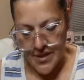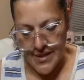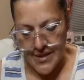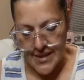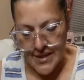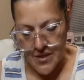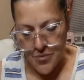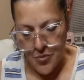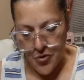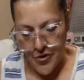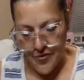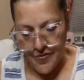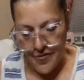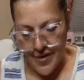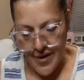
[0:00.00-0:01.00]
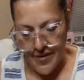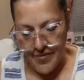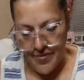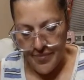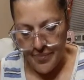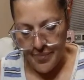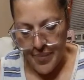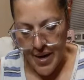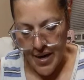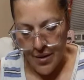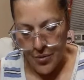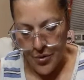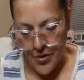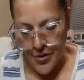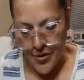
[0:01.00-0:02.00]
6.5
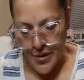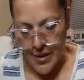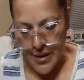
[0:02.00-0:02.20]
power.